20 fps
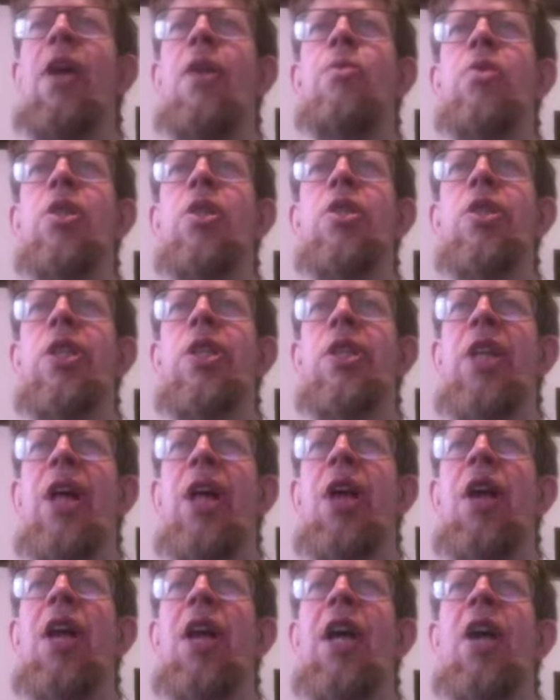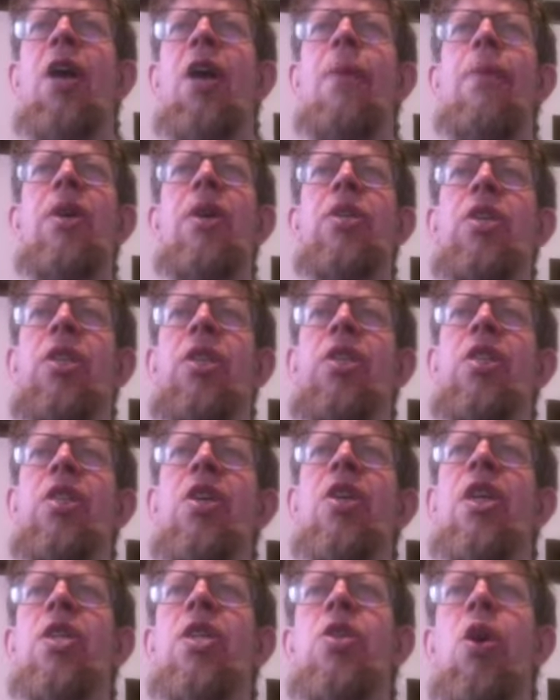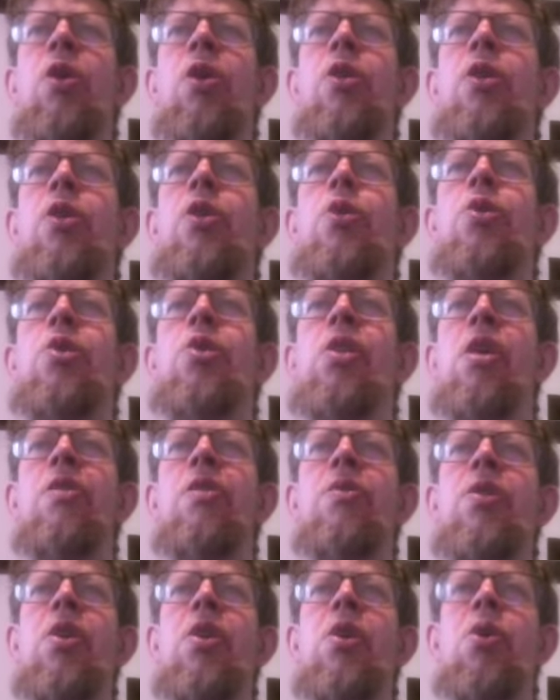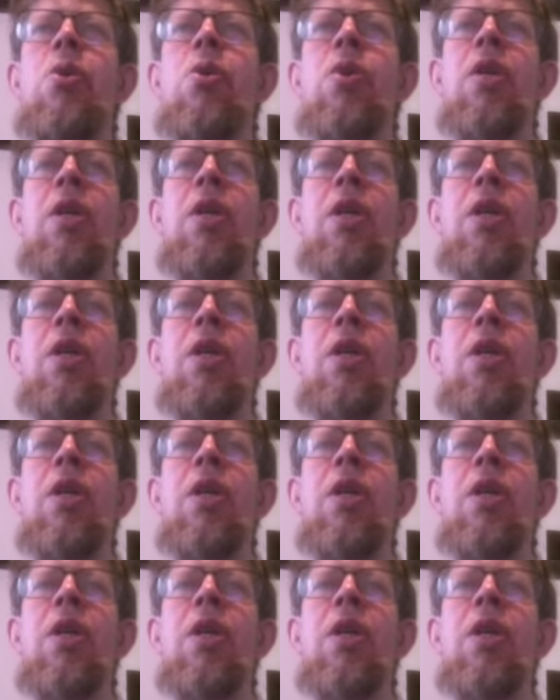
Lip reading: of them since the Terra era, but she still likes all the new stuff too.